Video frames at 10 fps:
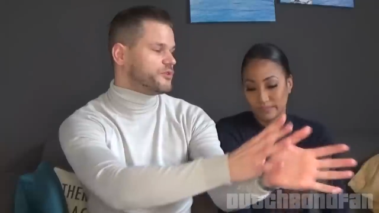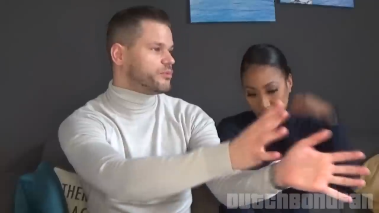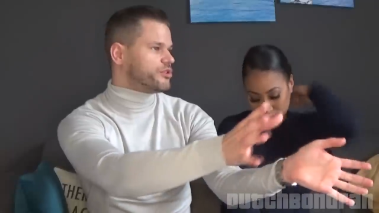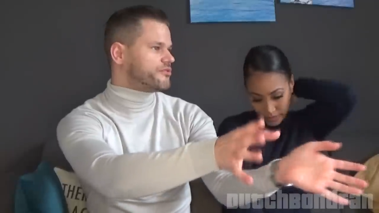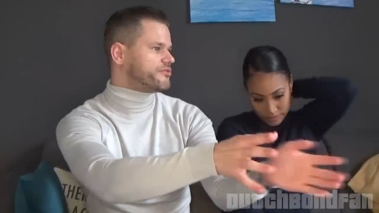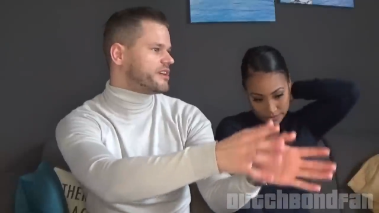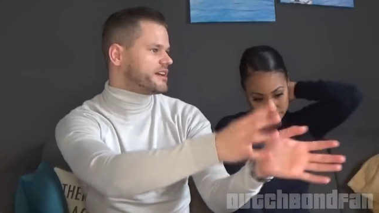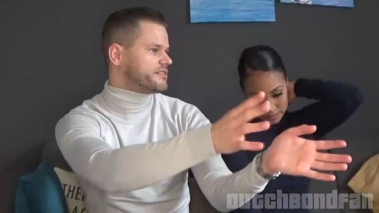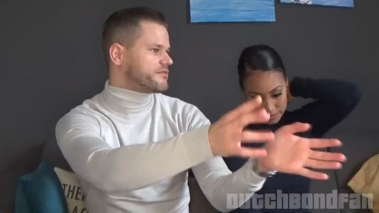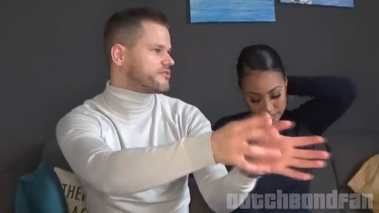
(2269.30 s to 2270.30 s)
Speaker 1: the
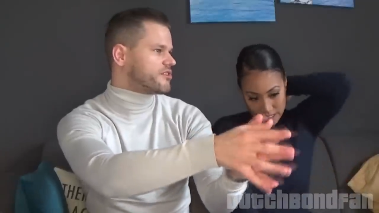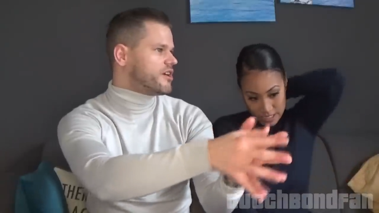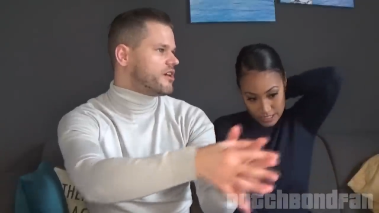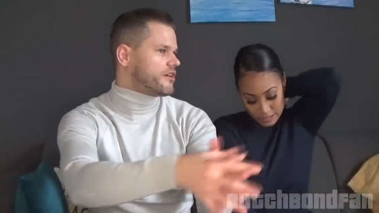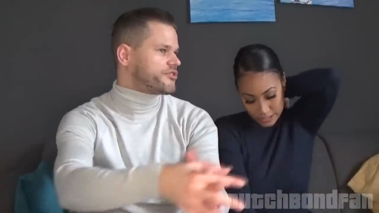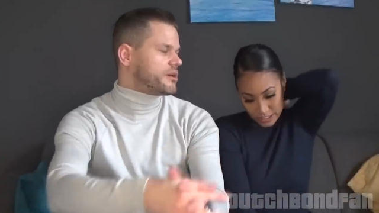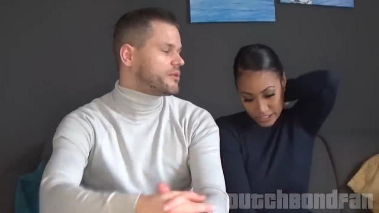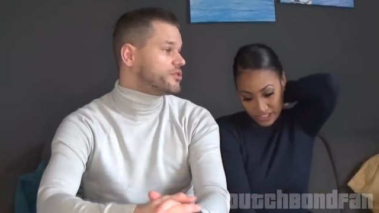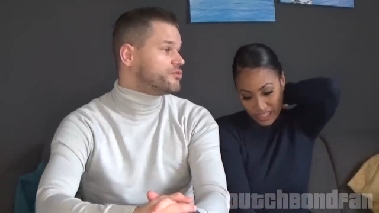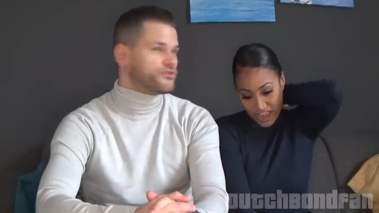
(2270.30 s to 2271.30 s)
boyfriend of yeah. of
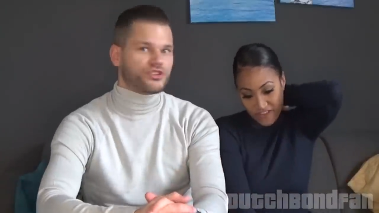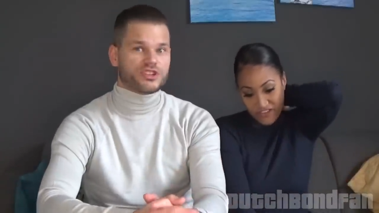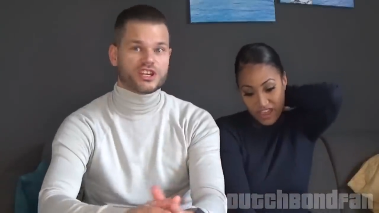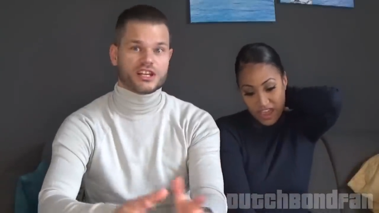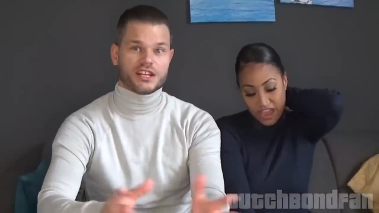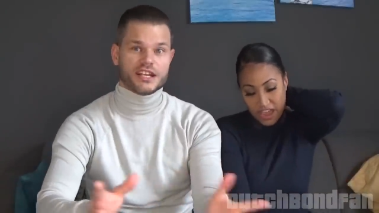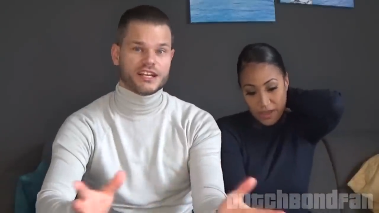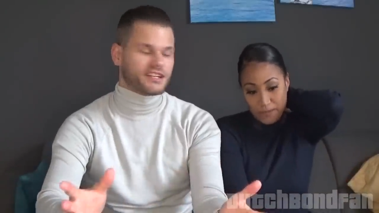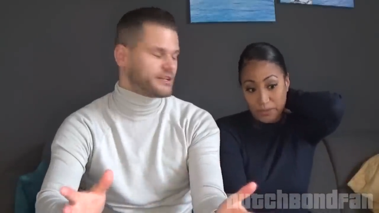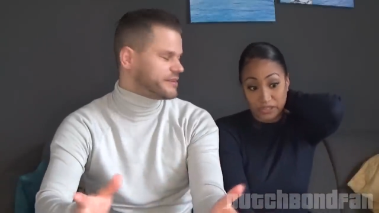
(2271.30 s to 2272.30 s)
someone she's who she's
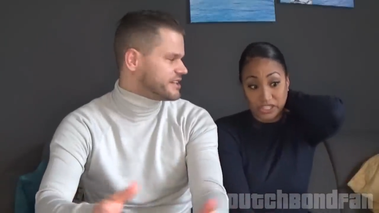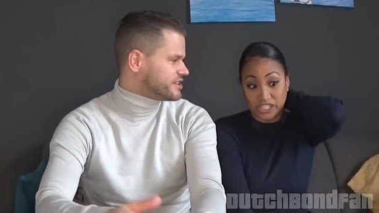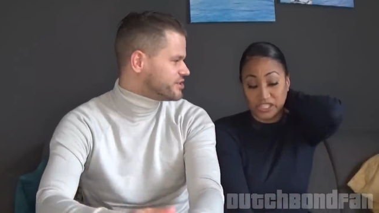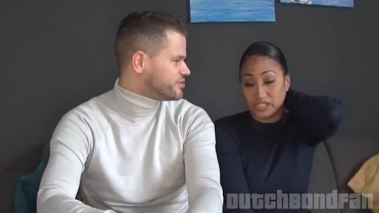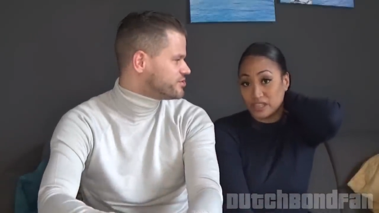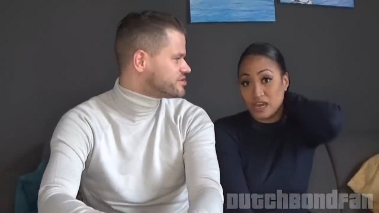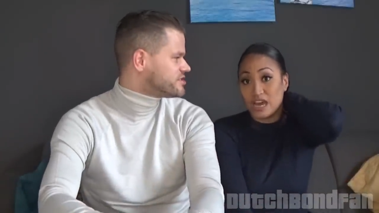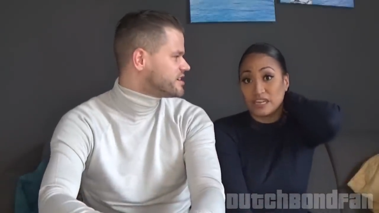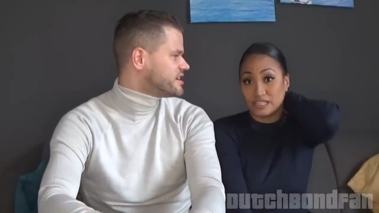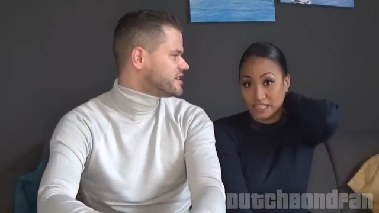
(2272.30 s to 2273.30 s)
clearly him, being she's used.
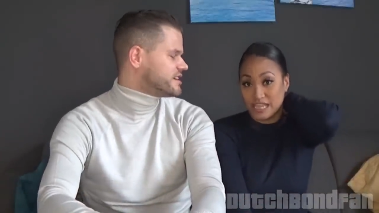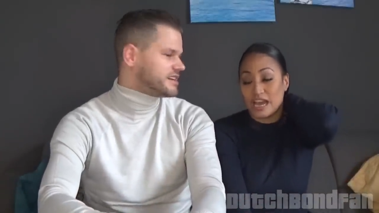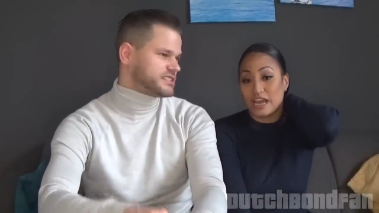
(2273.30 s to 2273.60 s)
Not, yeah.